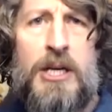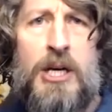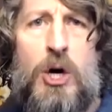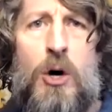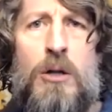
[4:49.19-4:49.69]

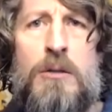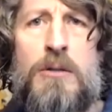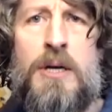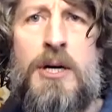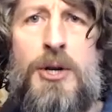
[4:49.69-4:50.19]
the
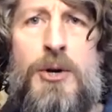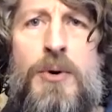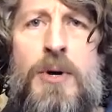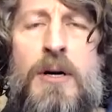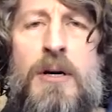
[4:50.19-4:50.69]
Cologne
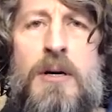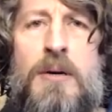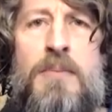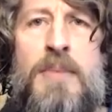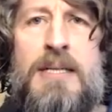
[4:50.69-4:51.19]
Anuga
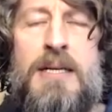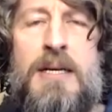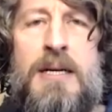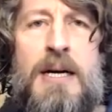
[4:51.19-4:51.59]
Messe.